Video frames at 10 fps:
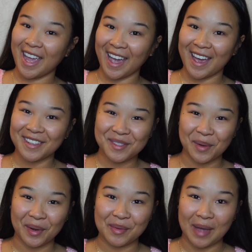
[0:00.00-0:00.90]
Hey guys,
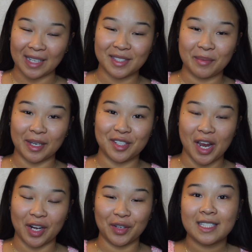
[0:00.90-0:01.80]
welcome back to my
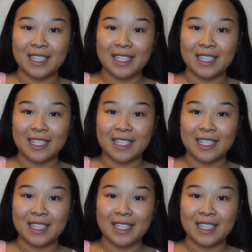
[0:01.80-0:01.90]
channel.